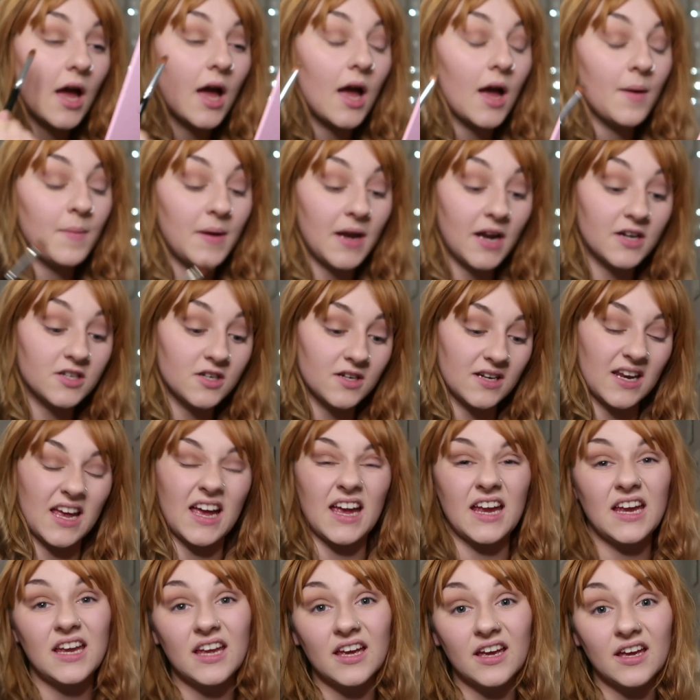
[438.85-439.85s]
I mean, I don't
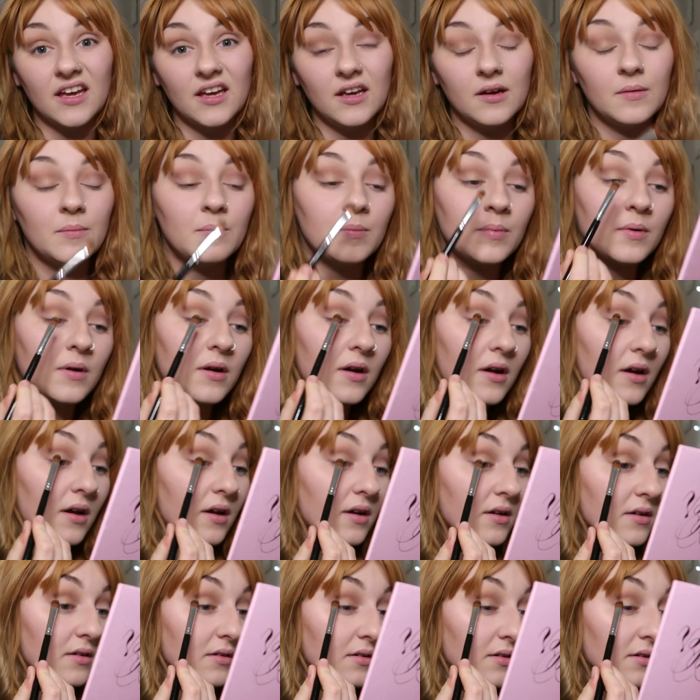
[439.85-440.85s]
hate it,
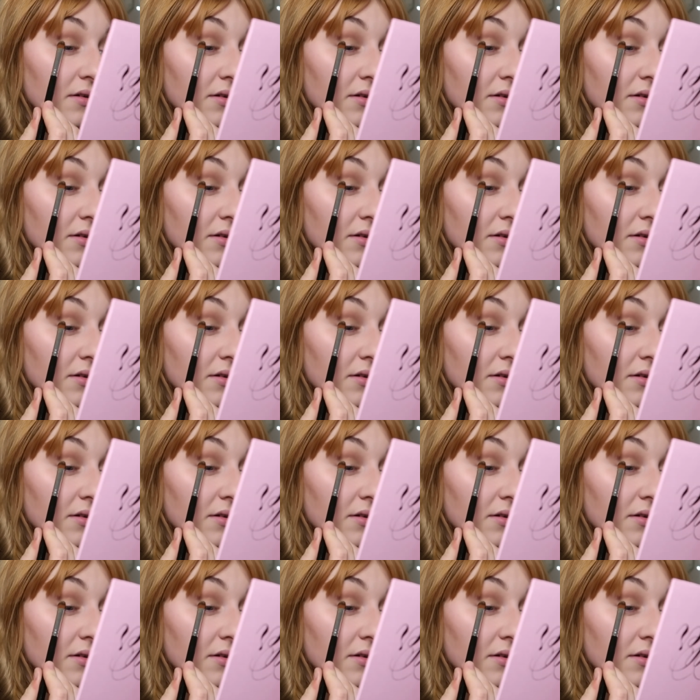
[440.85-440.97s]
but